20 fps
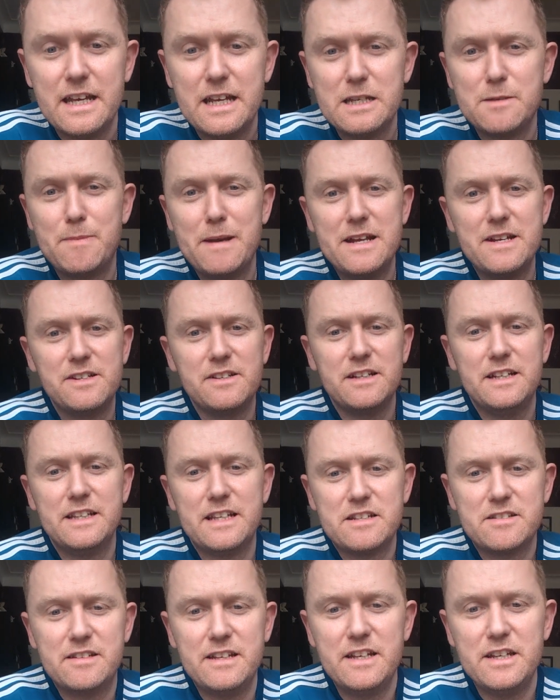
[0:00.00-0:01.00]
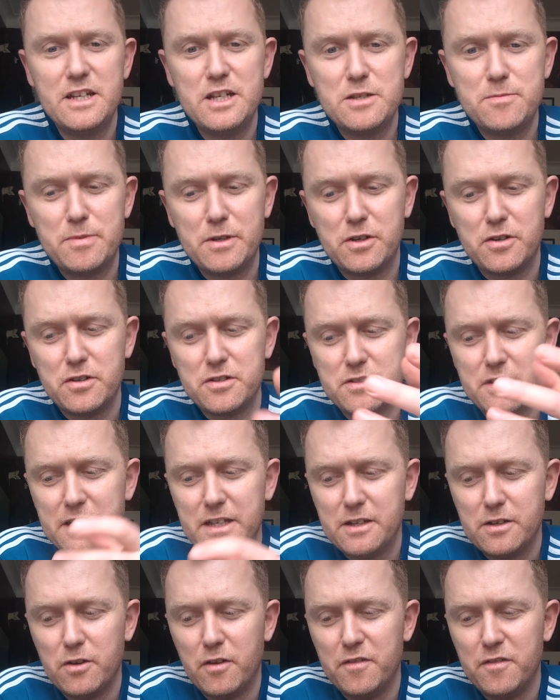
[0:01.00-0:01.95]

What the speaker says: especially in this day and age, because like